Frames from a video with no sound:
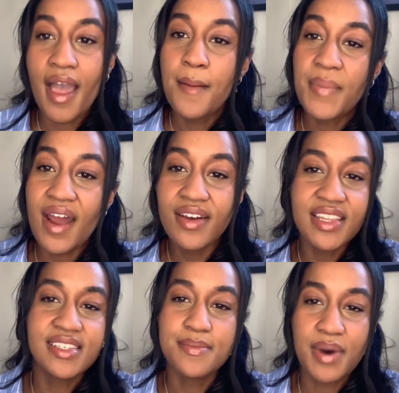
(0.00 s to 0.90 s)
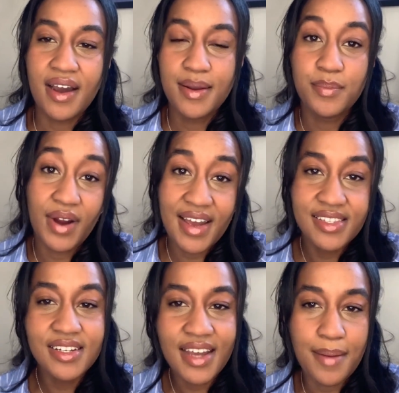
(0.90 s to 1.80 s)
Bearing this in mind, brands
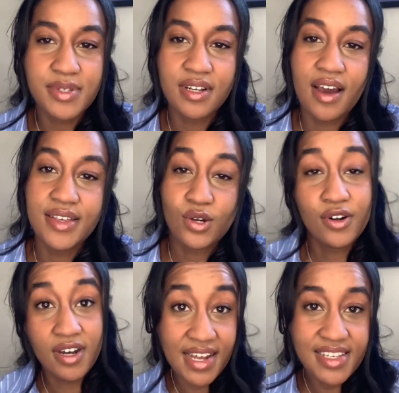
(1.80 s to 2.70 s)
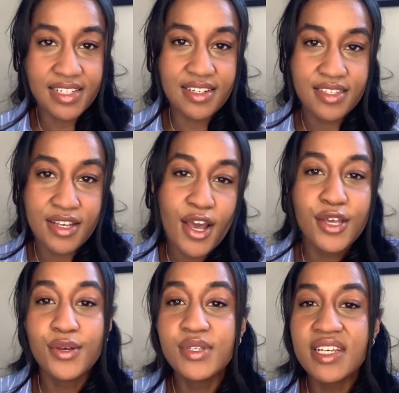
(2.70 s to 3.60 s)
can capitalise on our laziness,
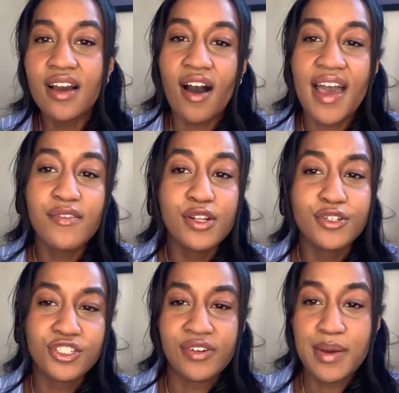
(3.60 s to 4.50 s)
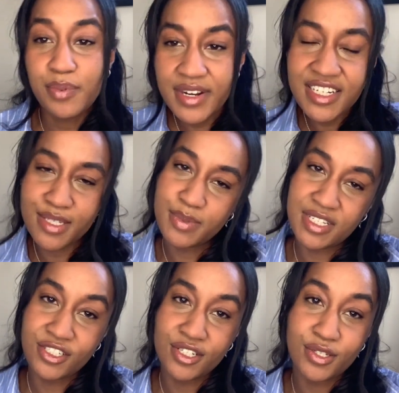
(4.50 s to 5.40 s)
using our evolutionary
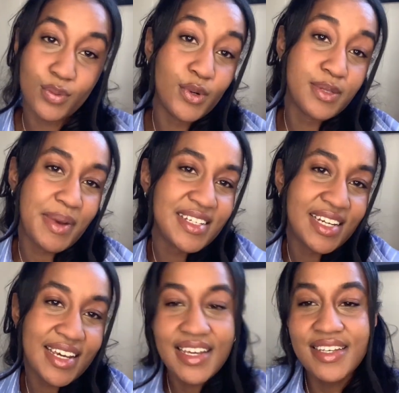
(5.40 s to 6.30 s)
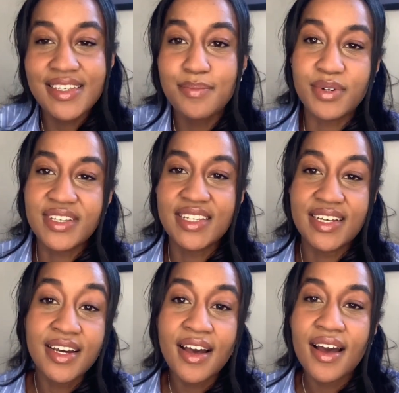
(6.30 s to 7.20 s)
predisposition towards mentally easy breezy
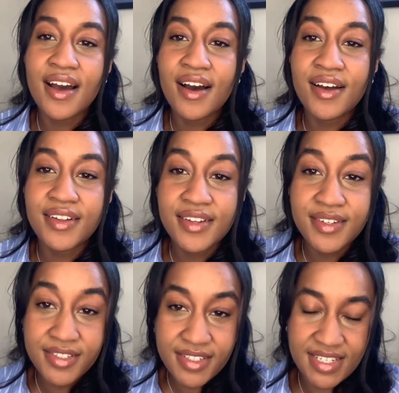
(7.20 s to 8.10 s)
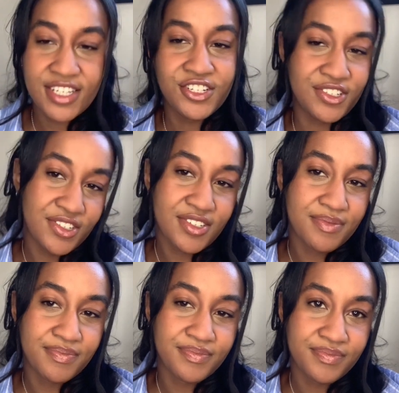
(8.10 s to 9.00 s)
decisions.
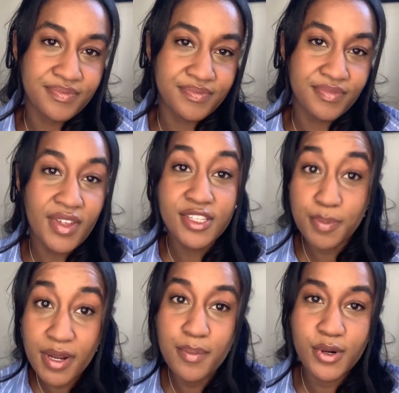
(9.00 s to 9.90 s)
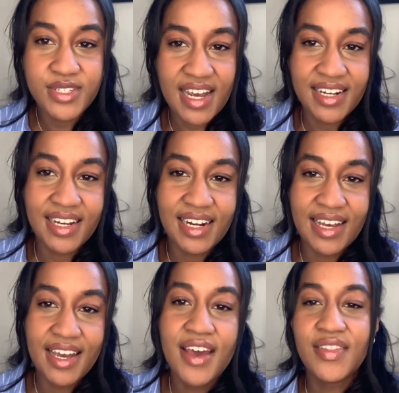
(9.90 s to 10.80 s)
To put it more
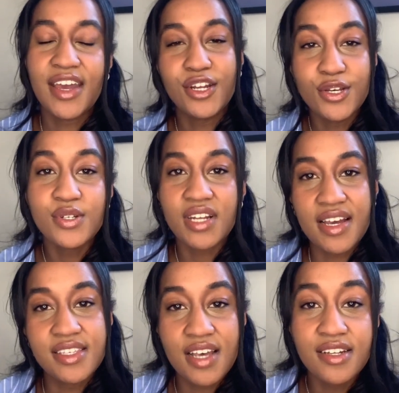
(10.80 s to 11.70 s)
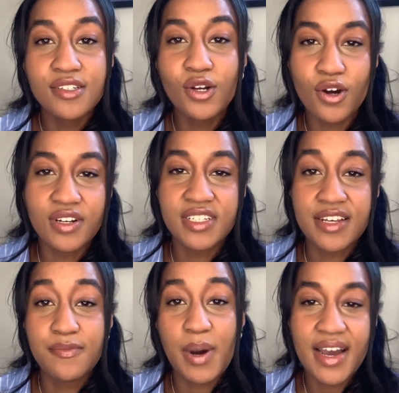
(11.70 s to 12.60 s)
technically, they can utilise certain
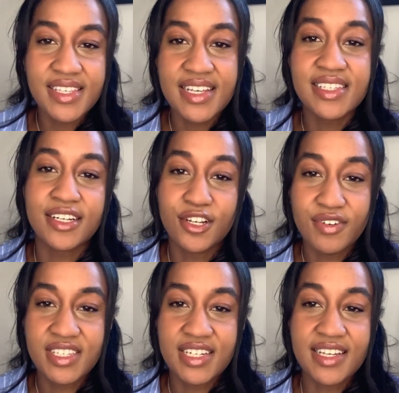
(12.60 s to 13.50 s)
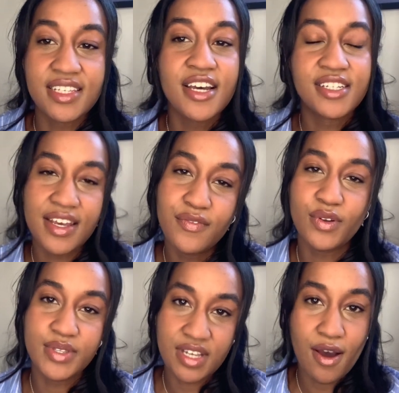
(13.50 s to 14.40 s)
cognitive biases and heuristics to
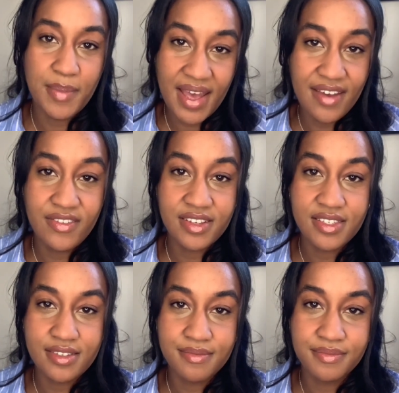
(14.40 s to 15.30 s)
influence our behaviours.